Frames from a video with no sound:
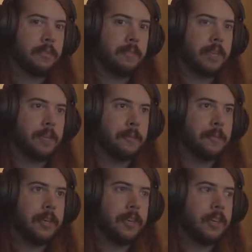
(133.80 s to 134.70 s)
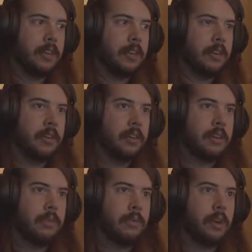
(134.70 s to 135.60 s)
Build up speed.
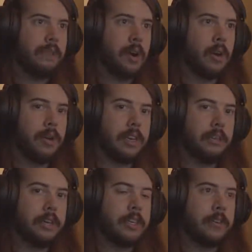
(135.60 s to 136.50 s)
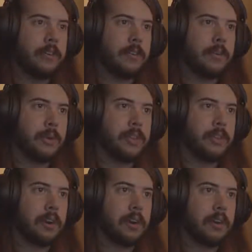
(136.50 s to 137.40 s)
We've already reached 3
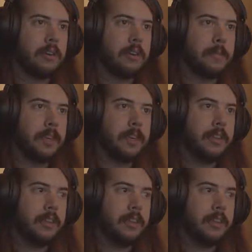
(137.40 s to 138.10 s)
stars speed.